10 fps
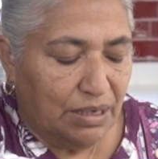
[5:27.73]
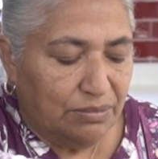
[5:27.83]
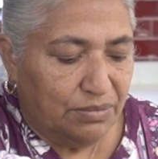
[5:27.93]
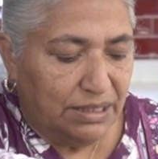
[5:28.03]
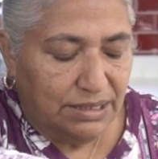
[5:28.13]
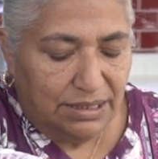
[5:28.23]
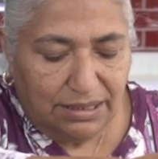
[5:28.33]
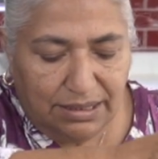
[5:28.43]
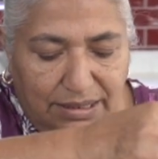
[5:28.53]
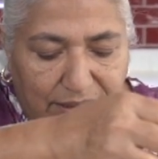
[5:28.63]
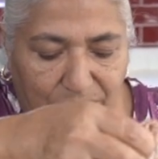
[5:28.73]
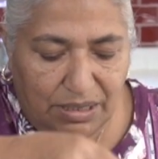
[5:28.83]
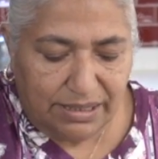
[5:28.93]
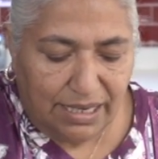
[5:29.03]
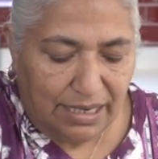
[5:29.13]
my meat in the
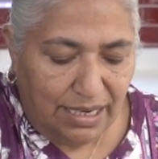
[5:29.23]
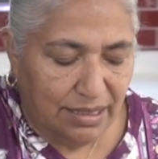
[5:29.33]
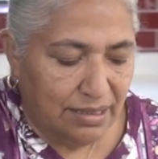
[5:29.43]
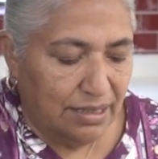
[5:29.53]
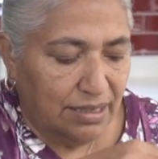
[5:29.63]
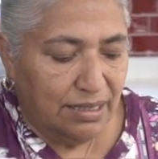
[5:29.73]
masala.